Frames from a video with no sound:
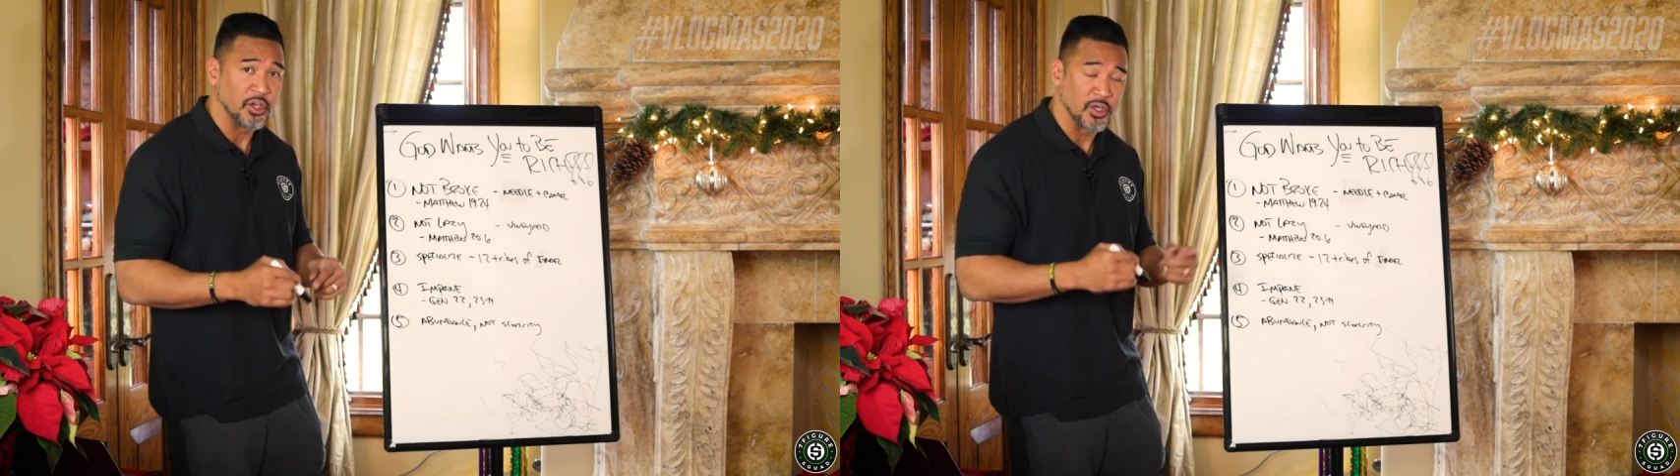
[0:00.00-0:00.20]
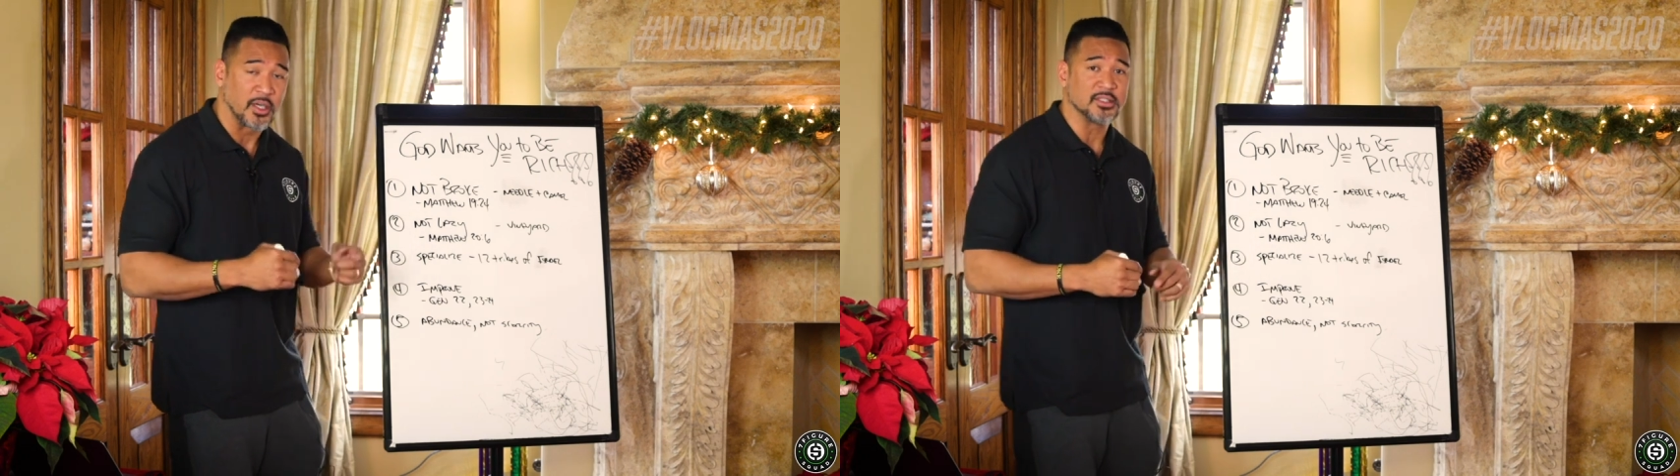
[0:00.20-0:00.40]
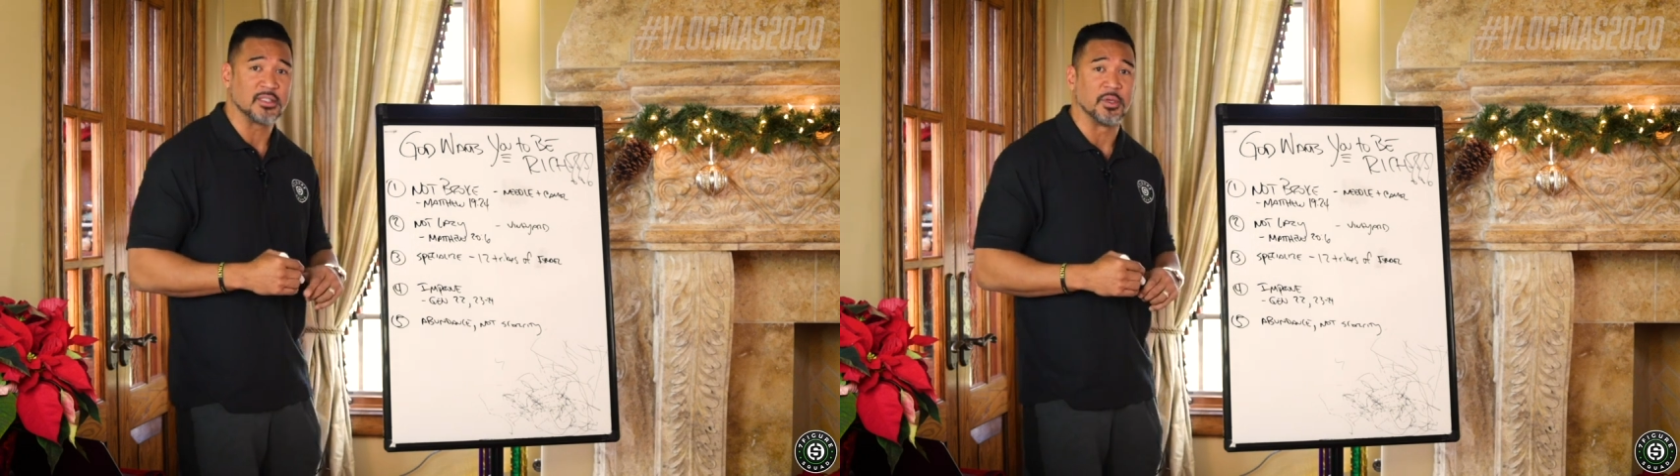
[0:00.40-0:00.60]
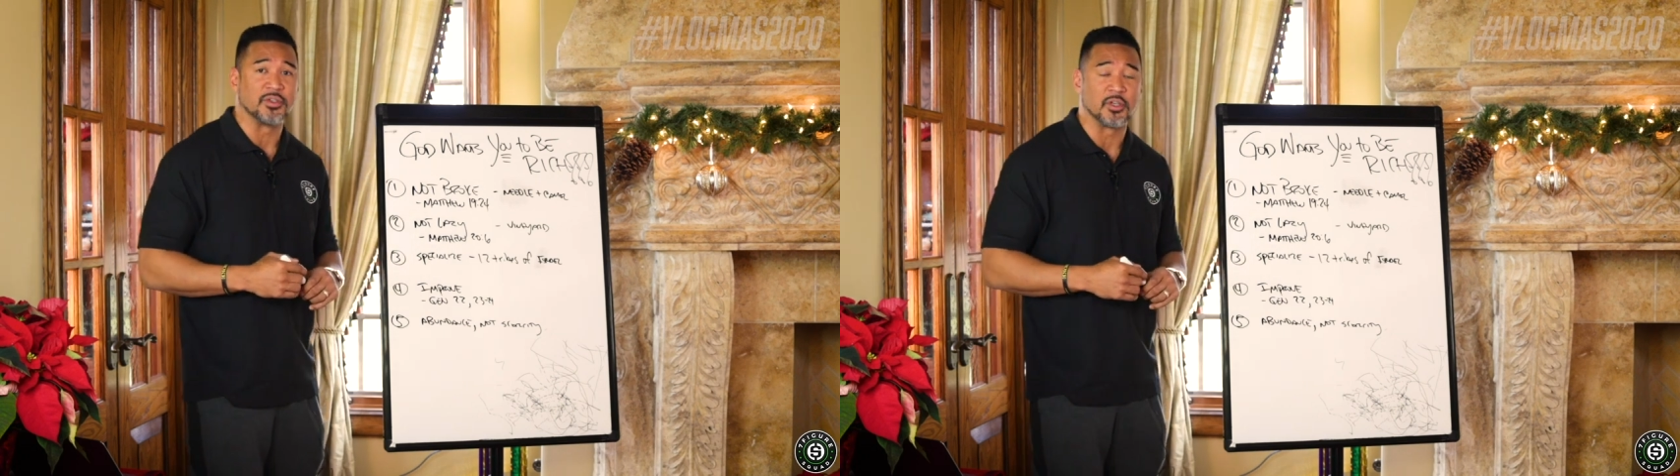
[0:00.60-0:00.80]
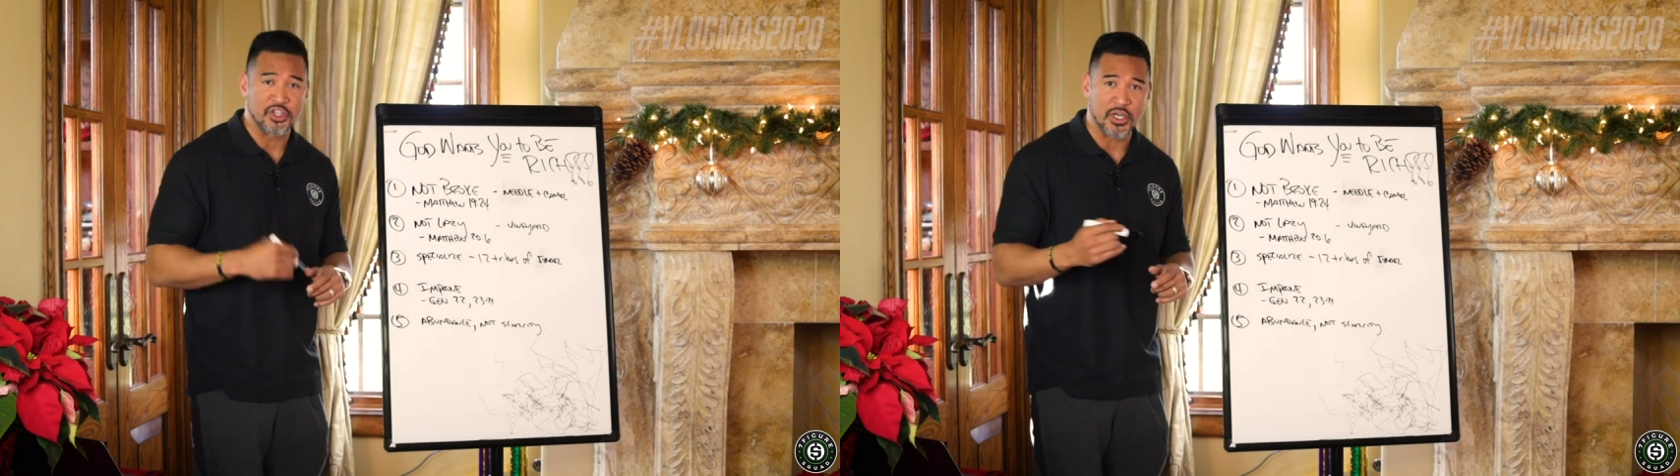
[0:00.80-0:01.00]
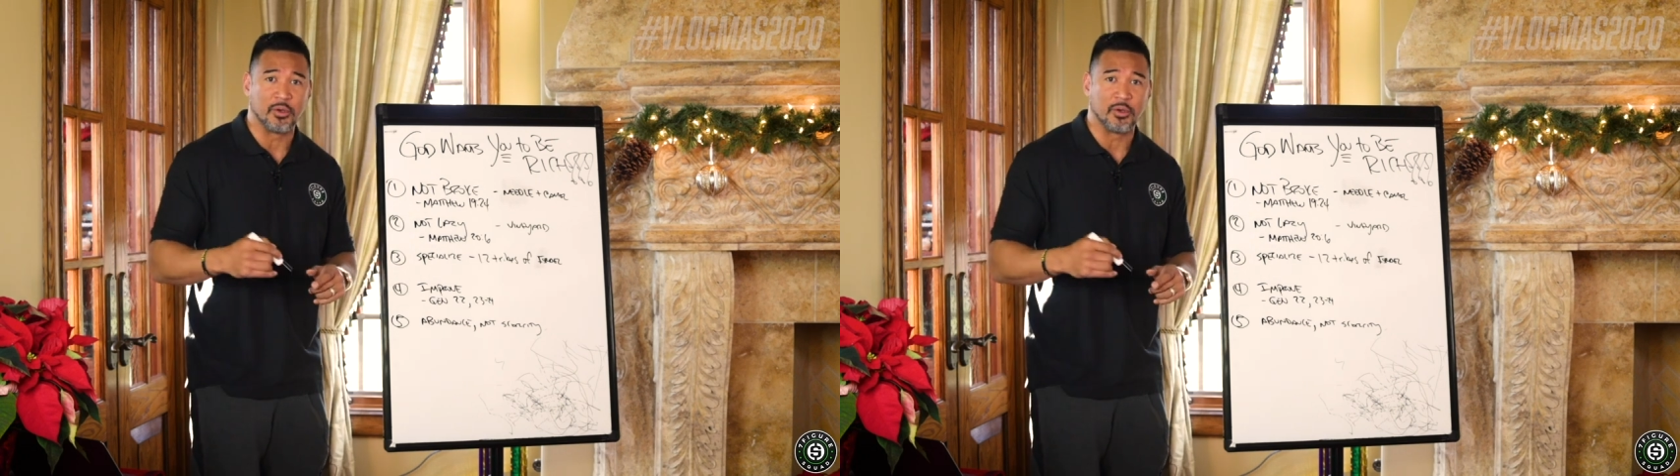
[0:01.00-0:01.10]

you call it your customers, your